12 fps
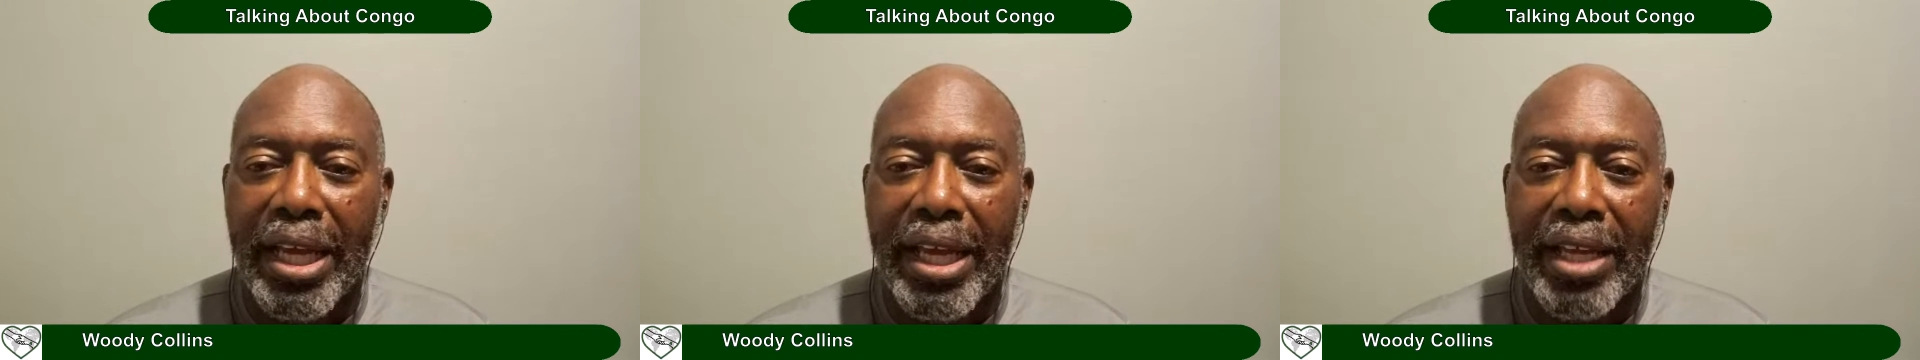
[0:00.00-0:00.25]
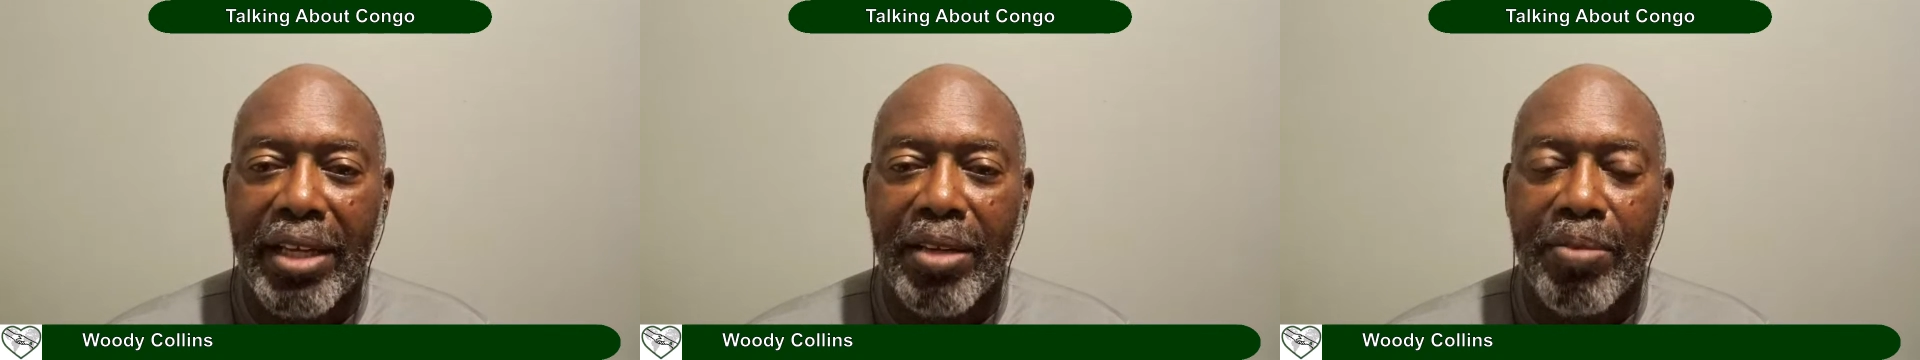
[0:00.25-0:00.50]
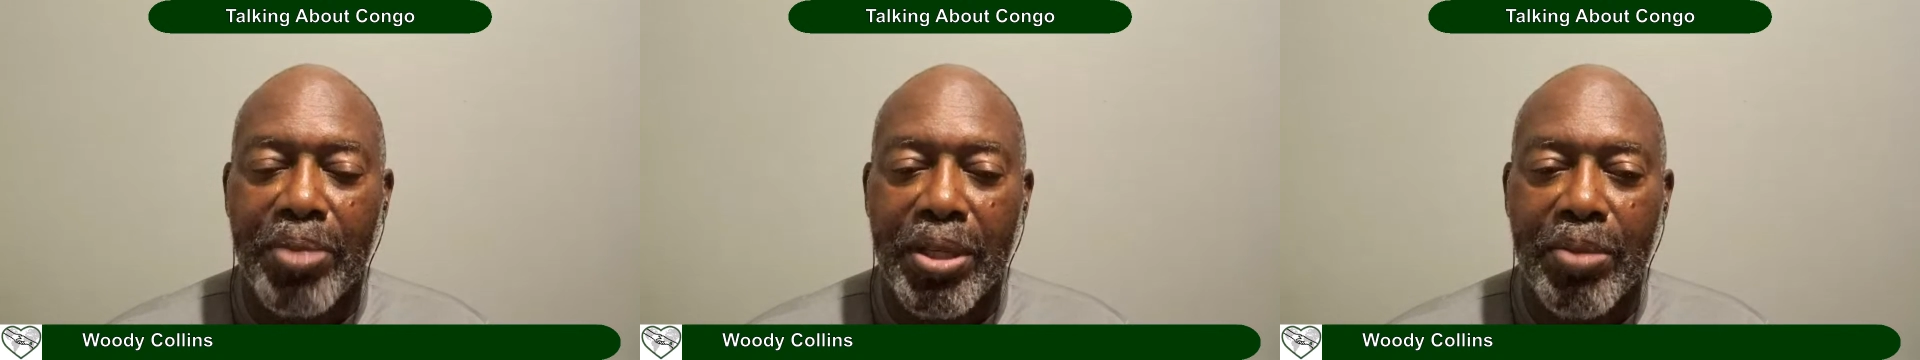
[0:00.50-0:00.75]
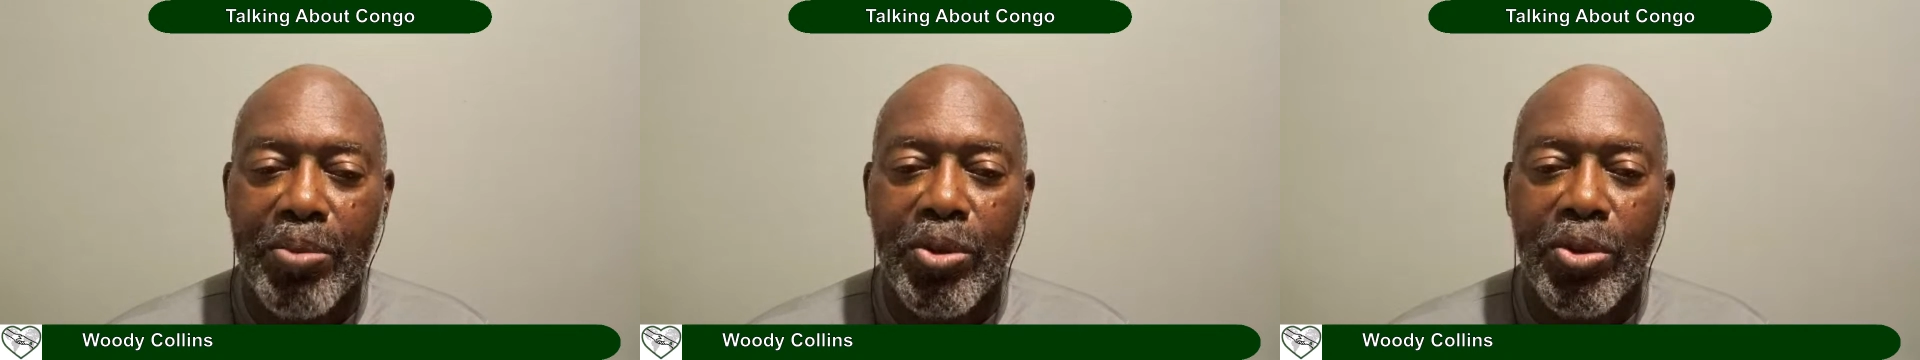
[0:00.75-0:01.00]
And the
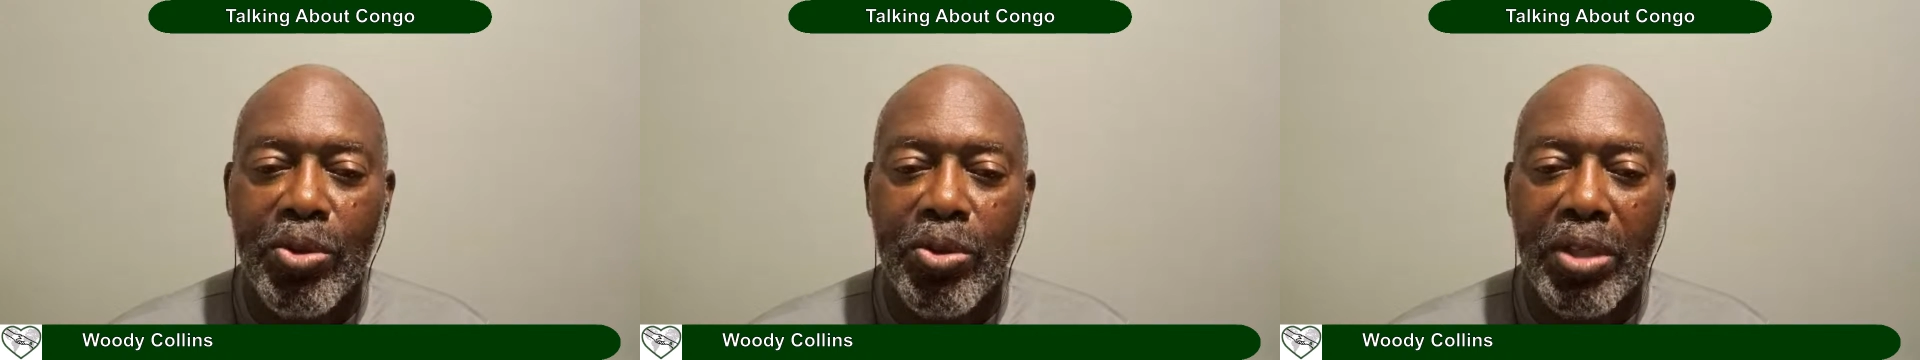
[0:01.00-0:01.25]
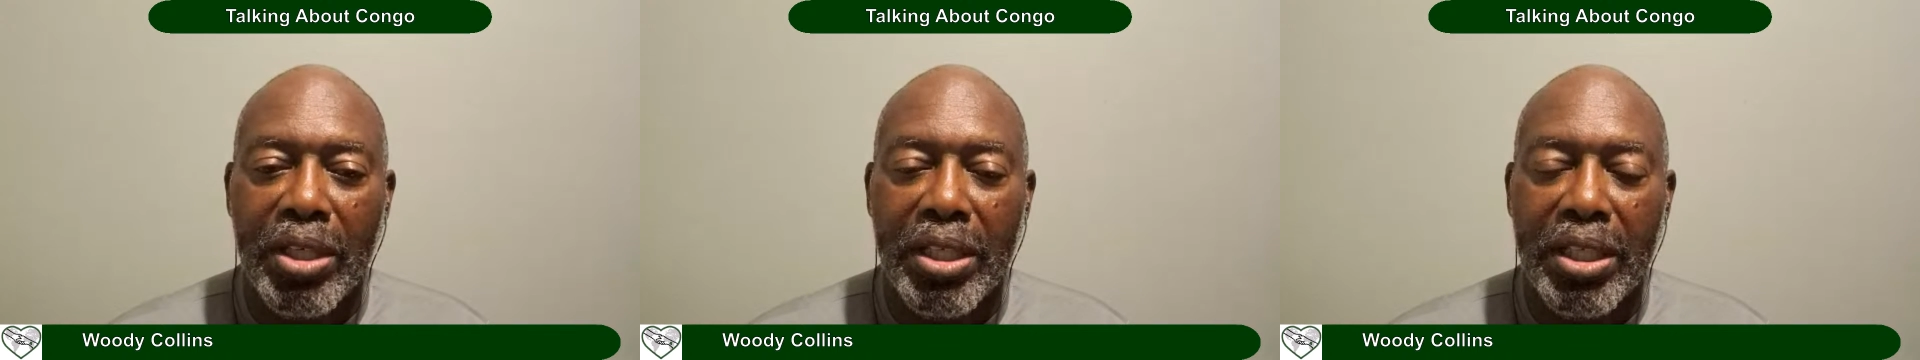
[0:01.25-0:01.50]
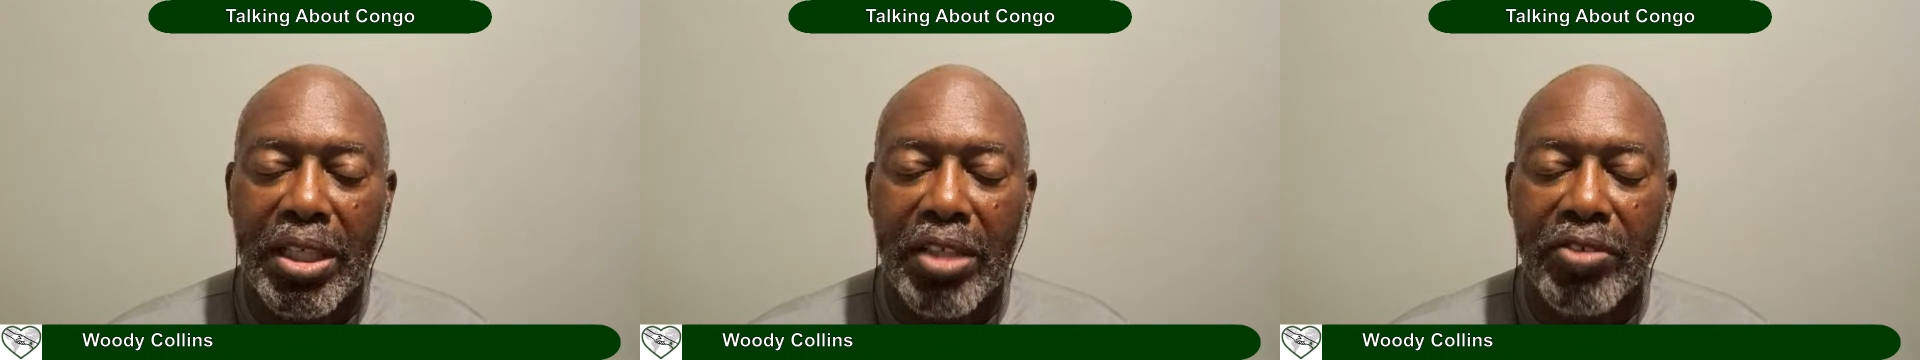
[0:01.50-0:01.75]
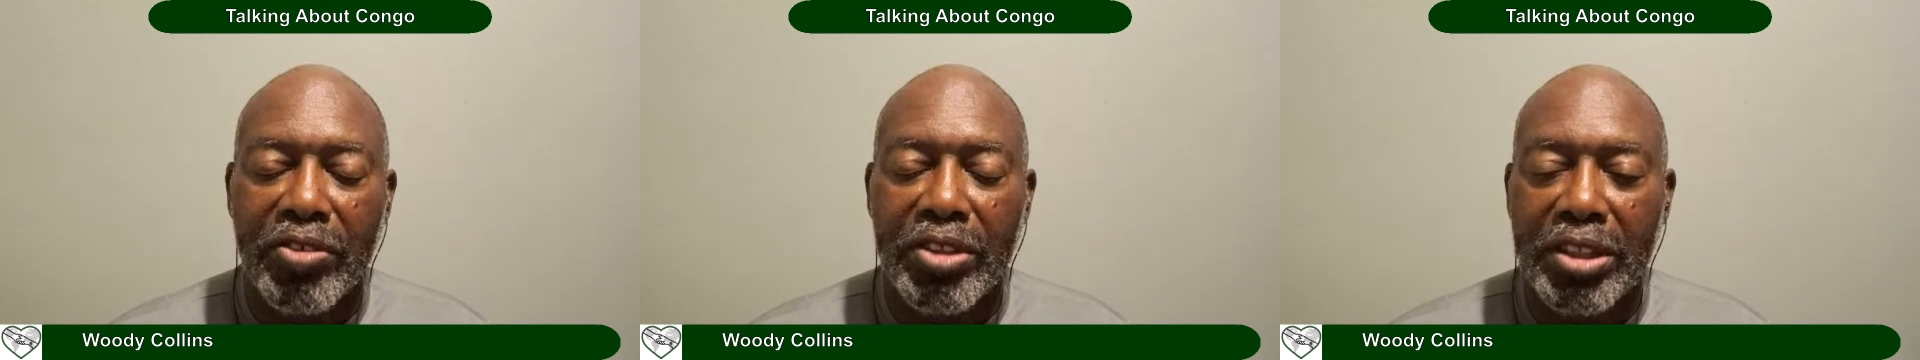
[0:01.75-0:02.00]
people who in the
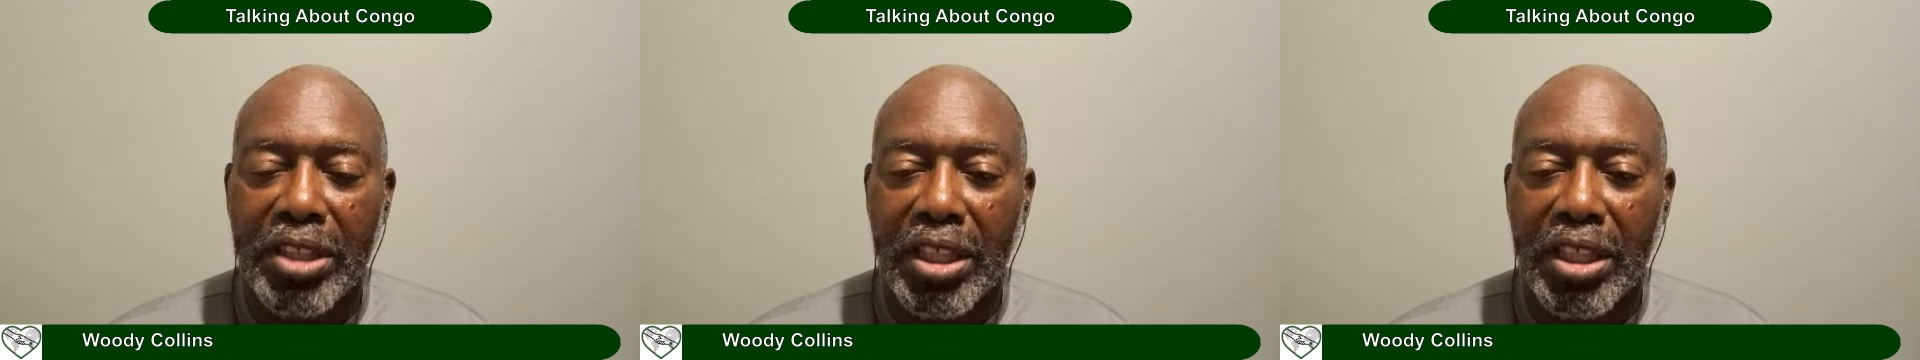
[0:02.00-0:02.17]
countries